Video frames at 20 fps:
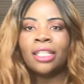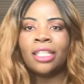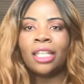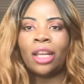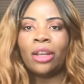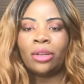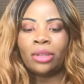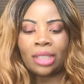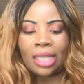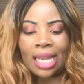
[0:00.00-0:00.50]

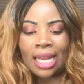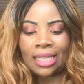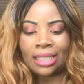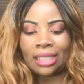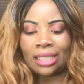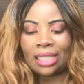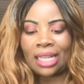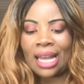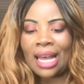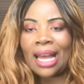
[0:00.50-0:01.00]
So
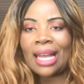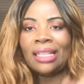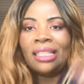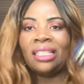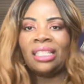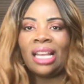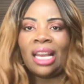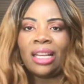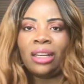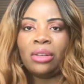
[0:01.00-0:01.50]
yes, the
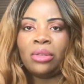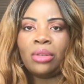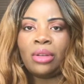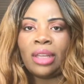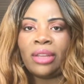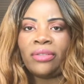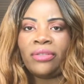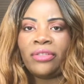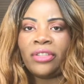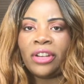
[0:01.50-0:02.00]
eyeshadow
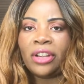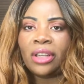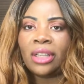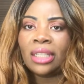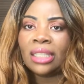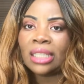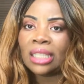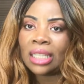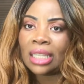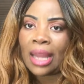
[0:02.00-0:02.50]
in
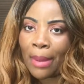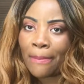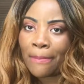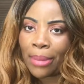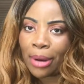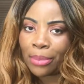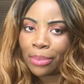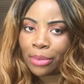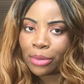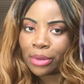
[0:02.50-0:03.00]
Fearless in the
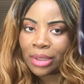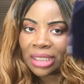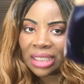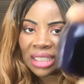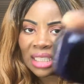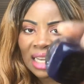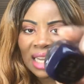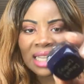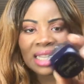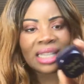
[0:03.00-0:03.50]
purplish
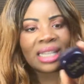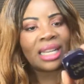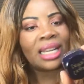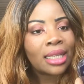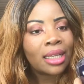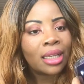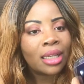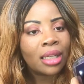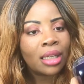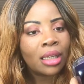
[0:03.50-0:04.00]
color.
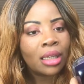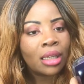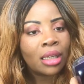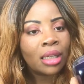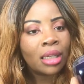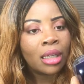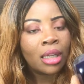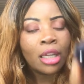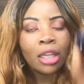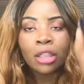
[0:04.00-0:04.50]

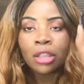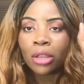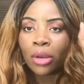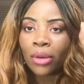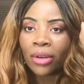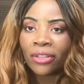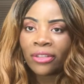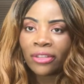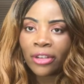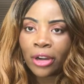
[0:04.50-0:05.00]

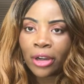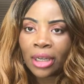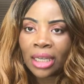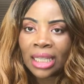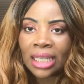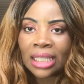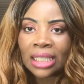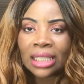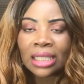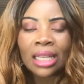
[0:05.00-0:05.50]
So in
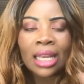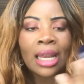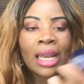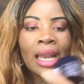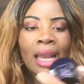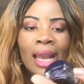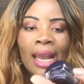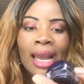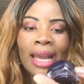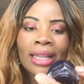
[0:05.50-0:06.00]
Fearless,
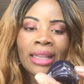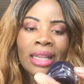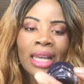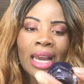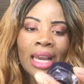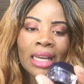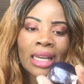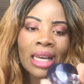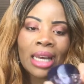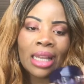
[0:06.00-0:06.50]
and
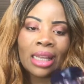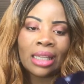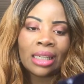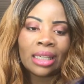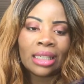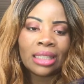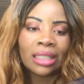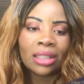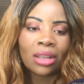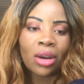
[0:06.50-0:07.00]
that color
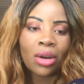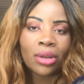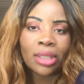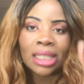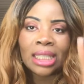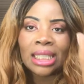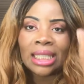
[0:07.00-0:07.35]
is called